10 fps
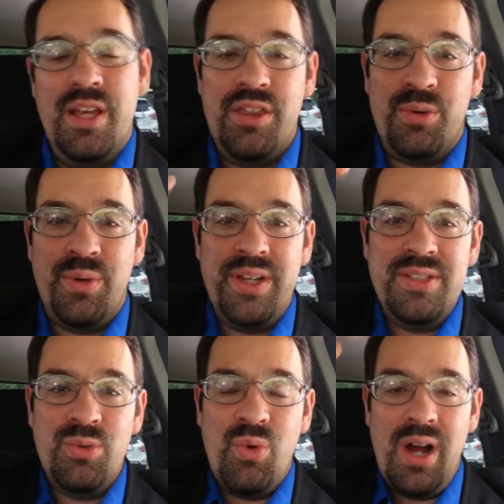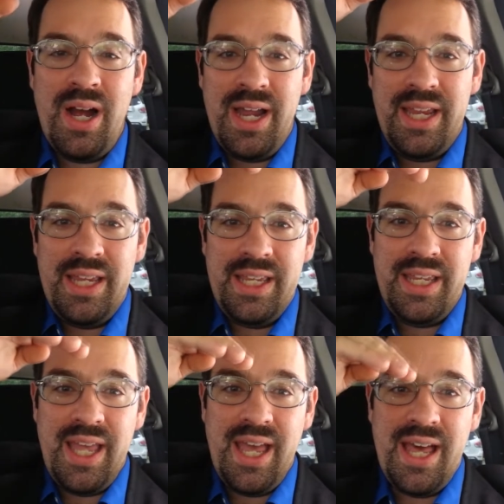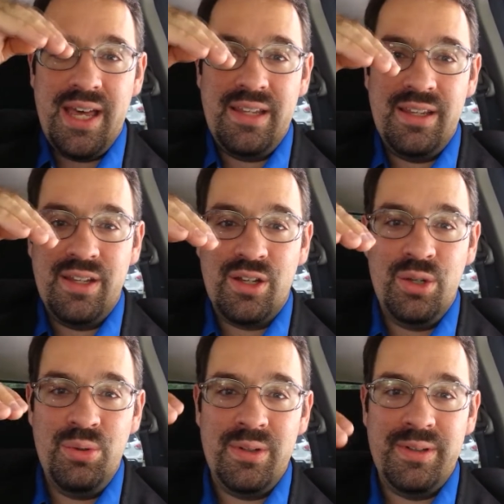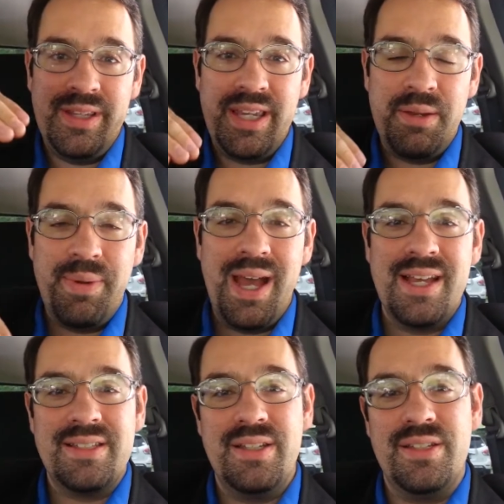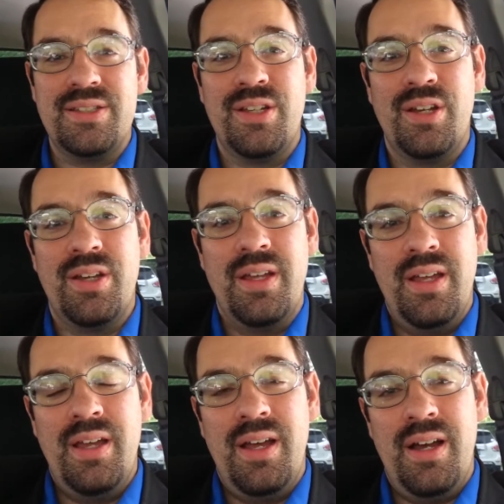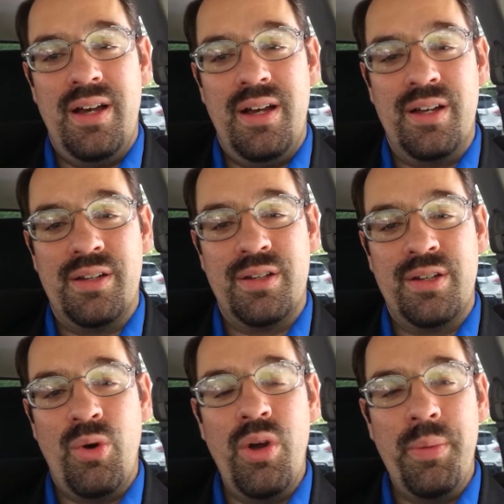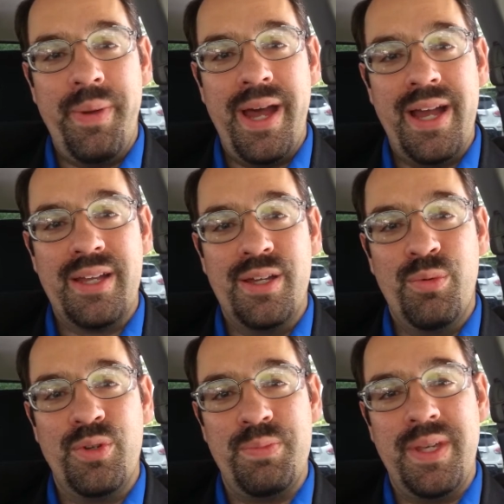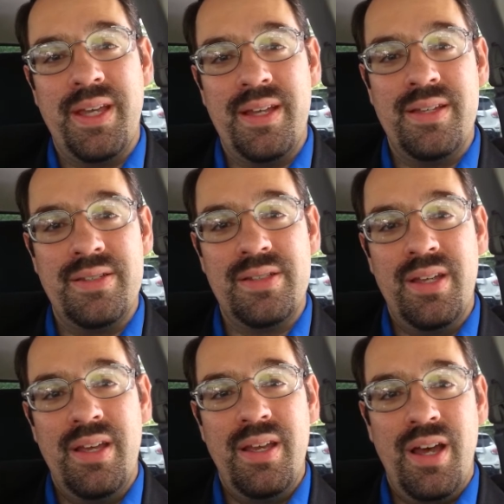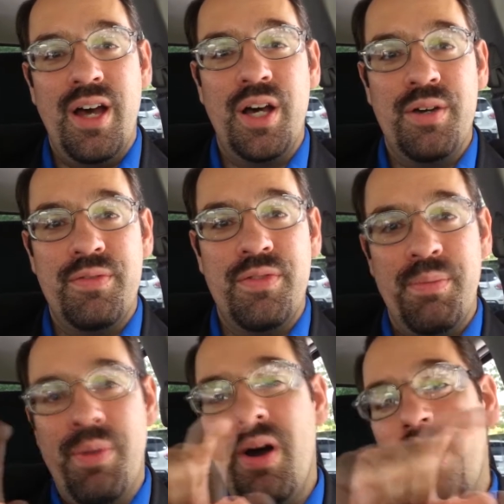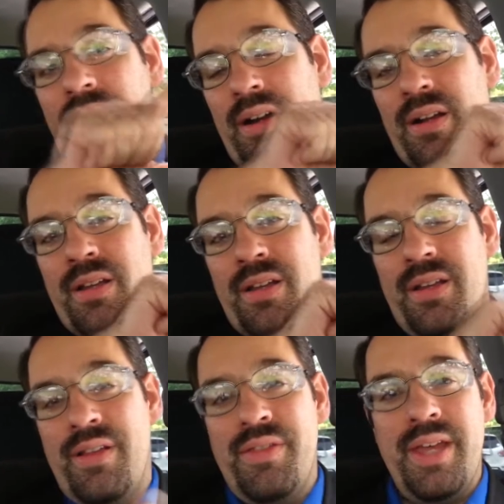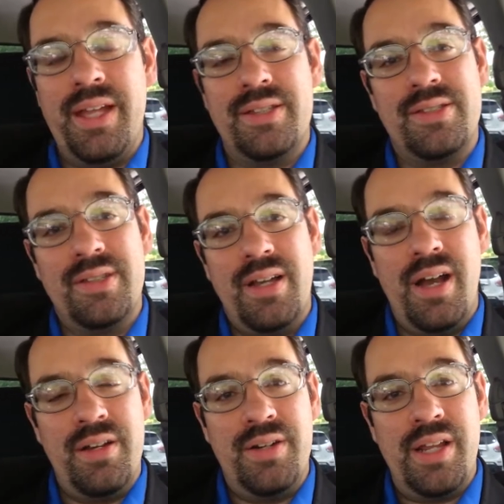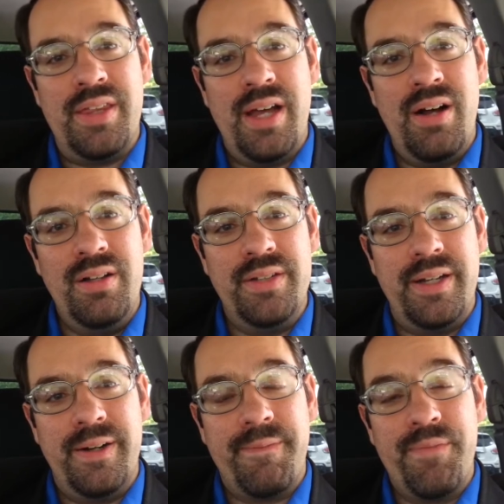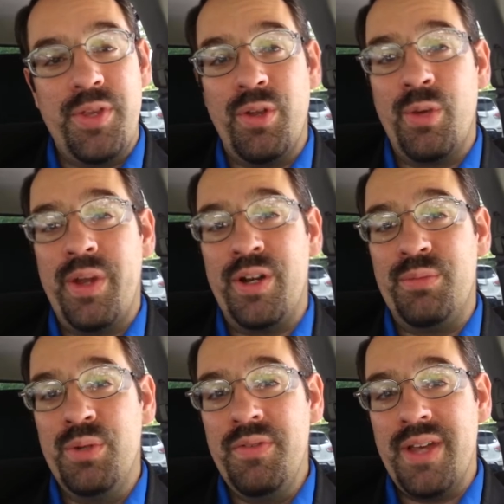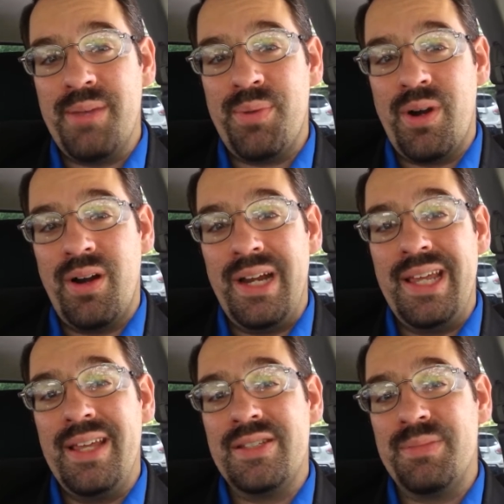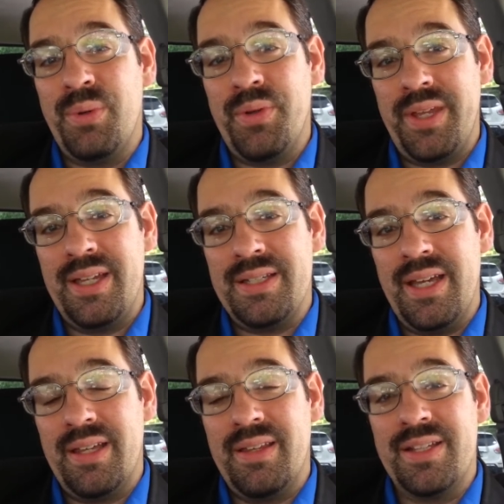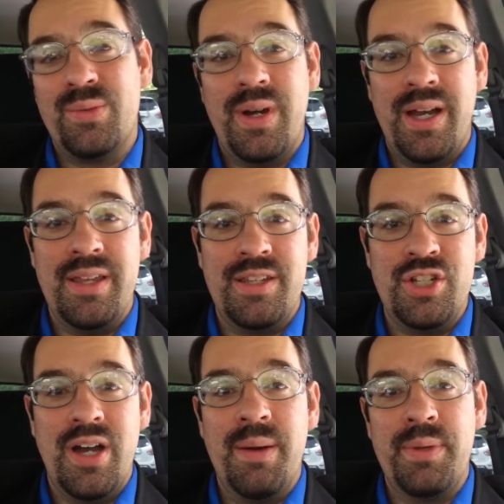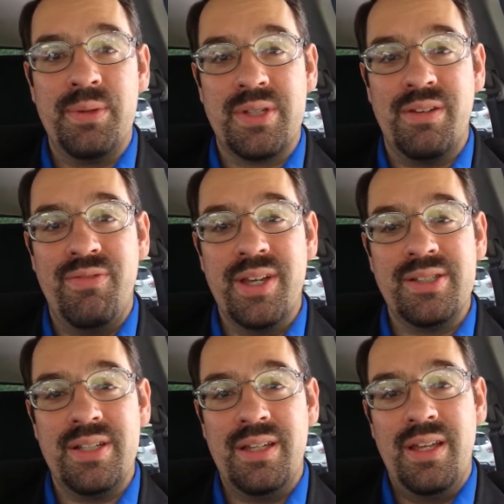the reason why he had coolant leaking past his uh, coil pack was because of the bar that's underneath that alternator. The only way to remove that bar is to pull the intake. That's why the shop that was going to fix it